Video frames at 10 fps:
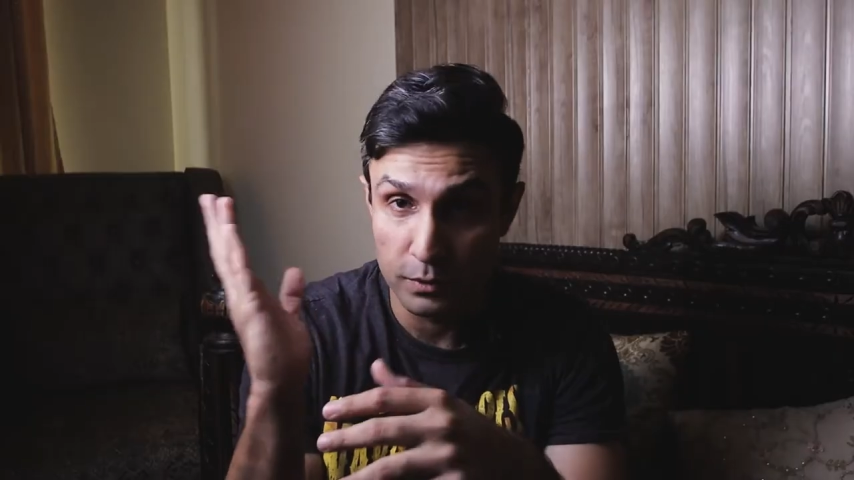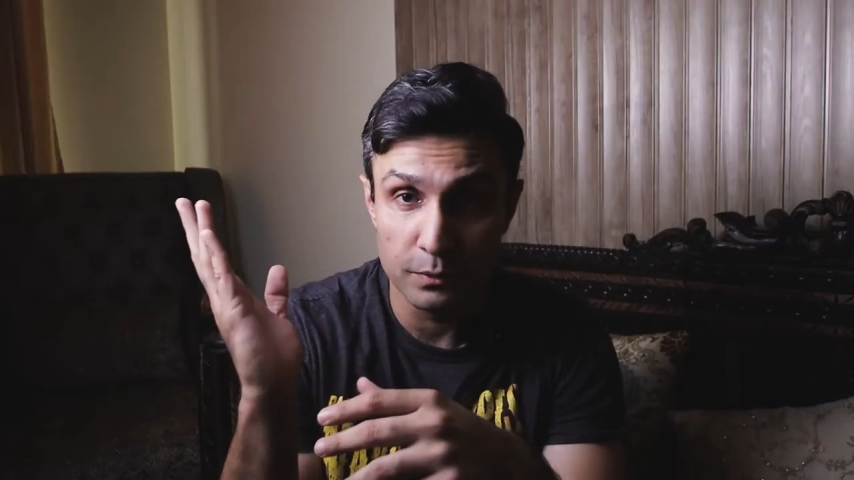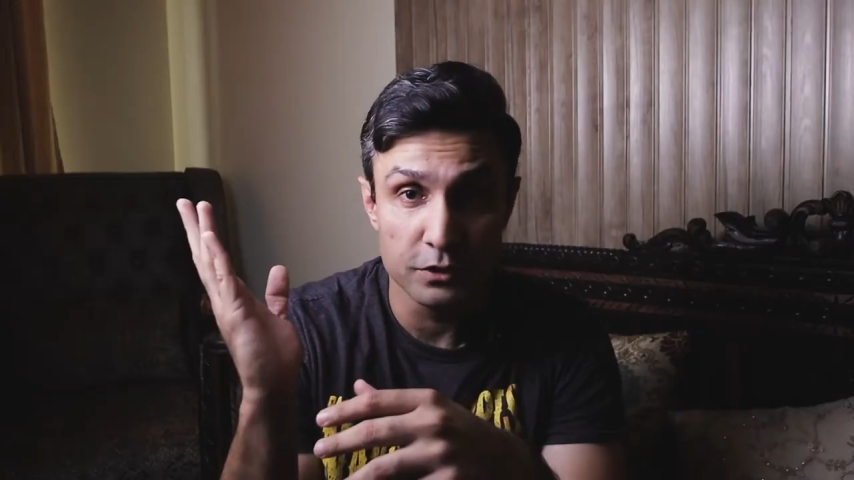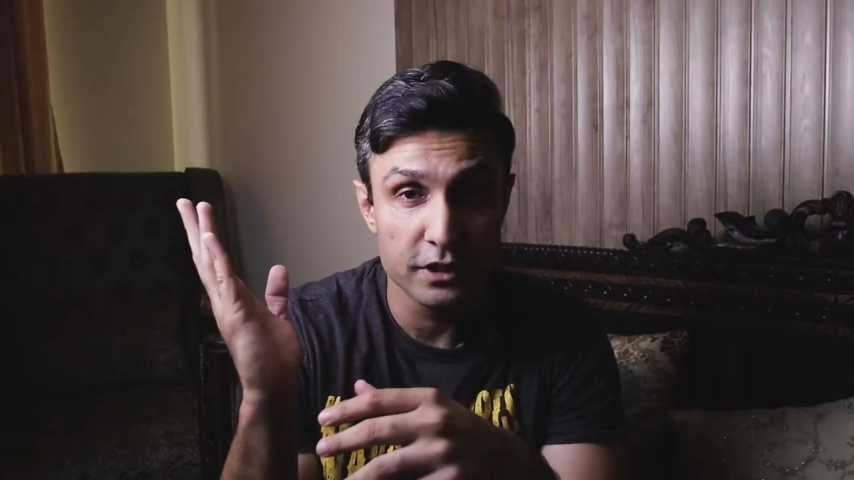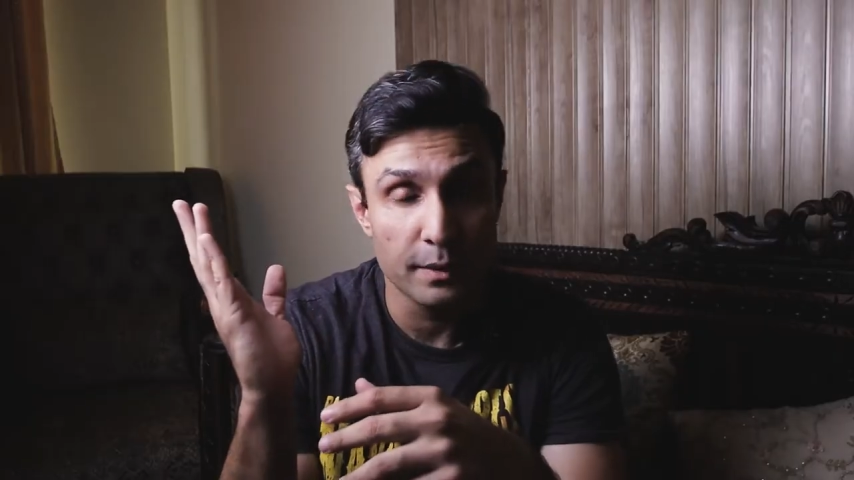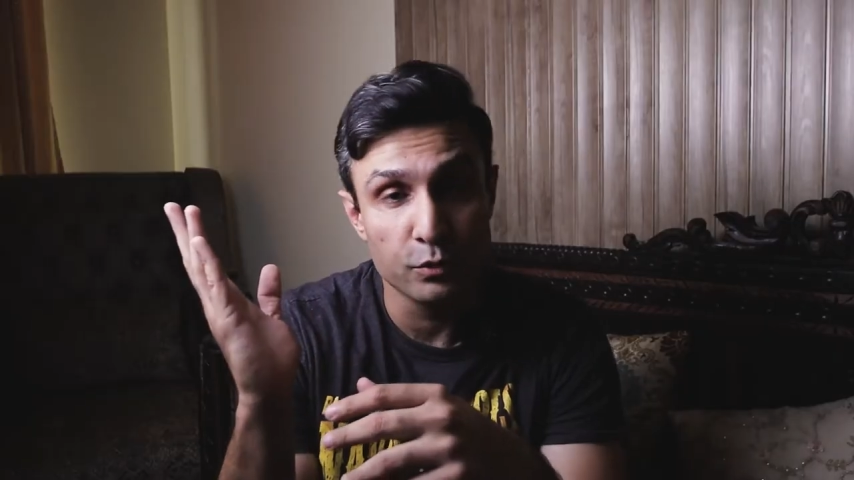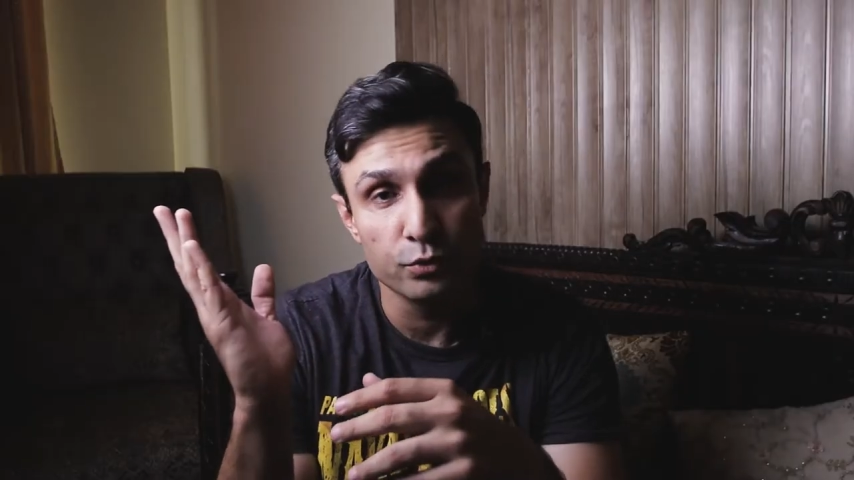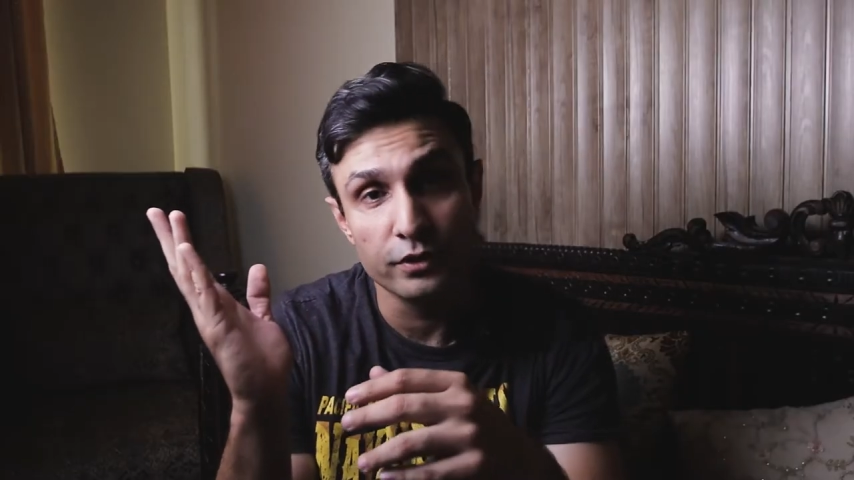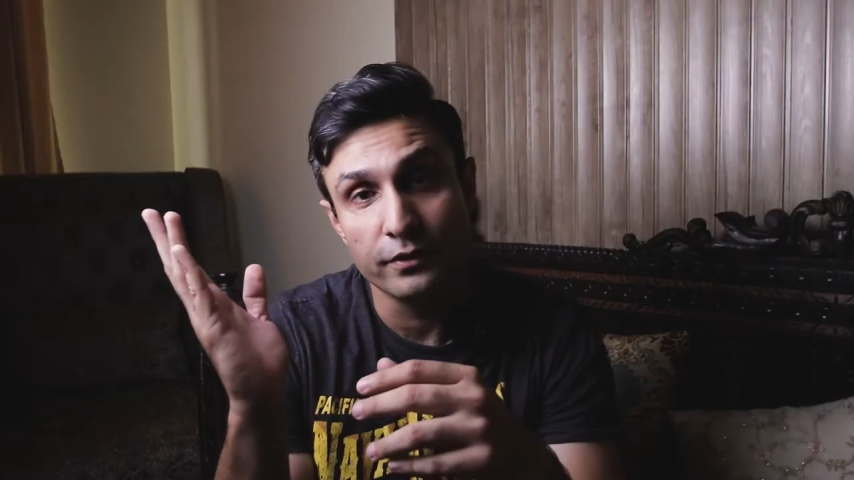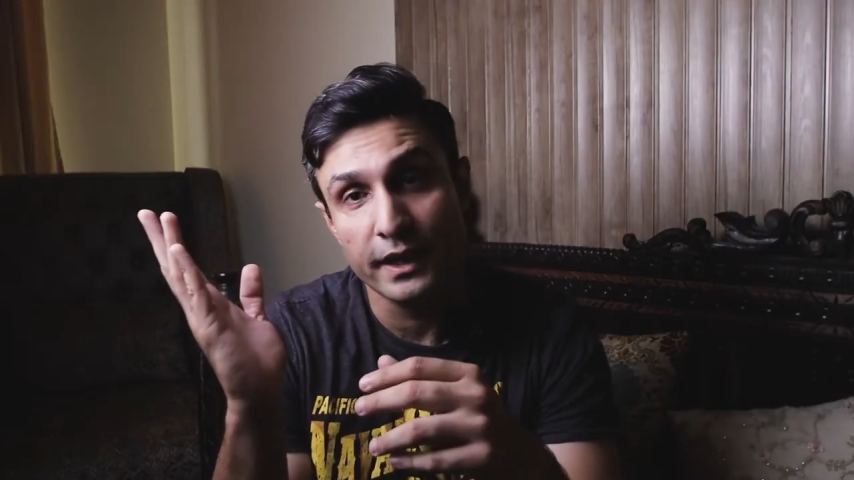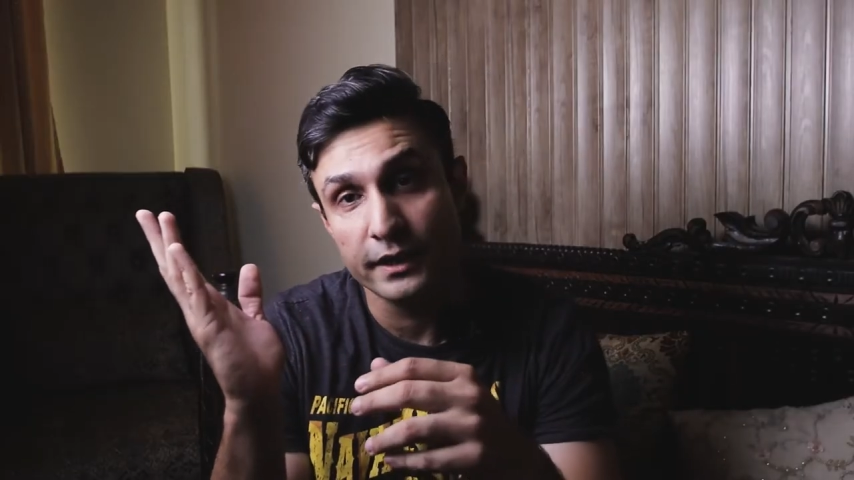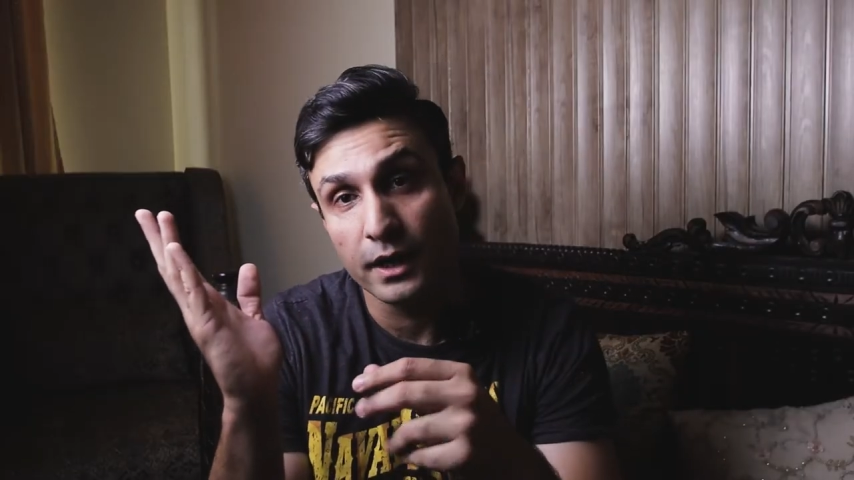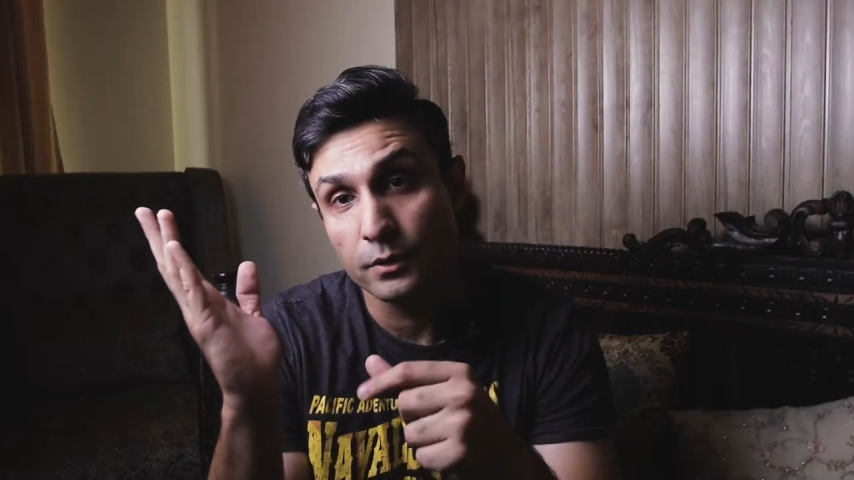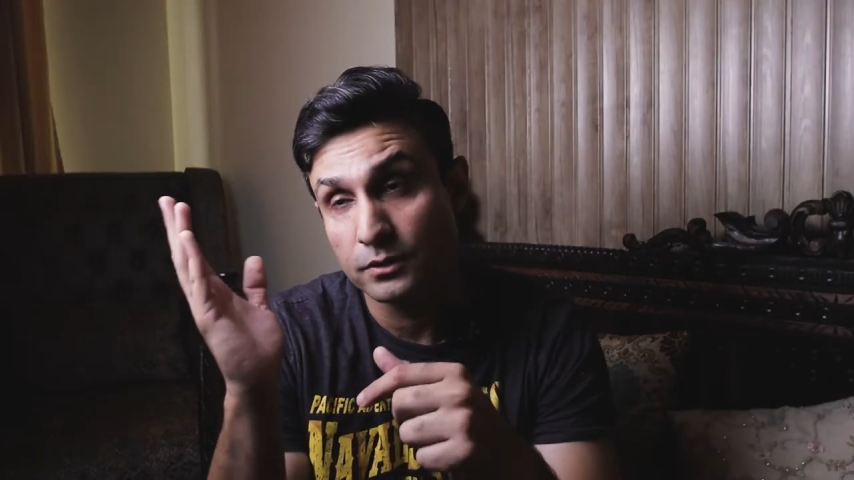the one which I'm using right now.